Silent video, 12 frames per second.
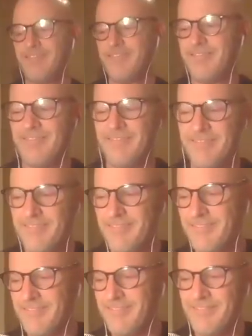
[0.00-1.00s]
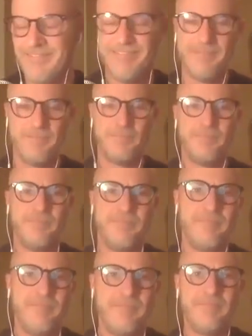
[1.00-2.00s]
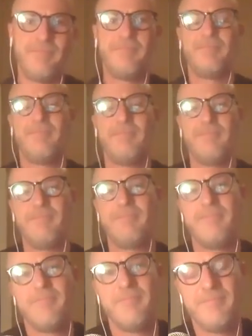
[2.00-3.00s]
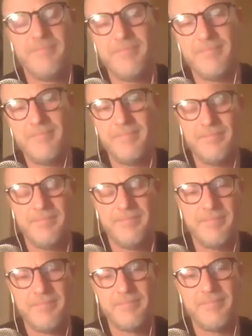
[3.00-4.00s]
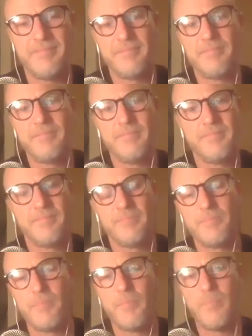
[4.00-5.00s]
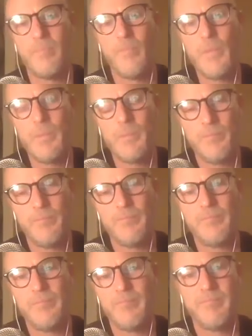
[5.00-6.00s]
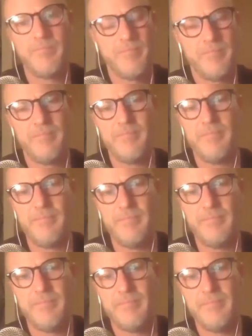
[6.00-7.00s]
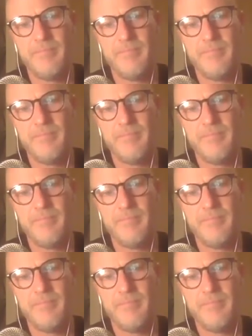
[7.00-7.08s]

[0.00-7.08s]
No words are spoken by the person on screen.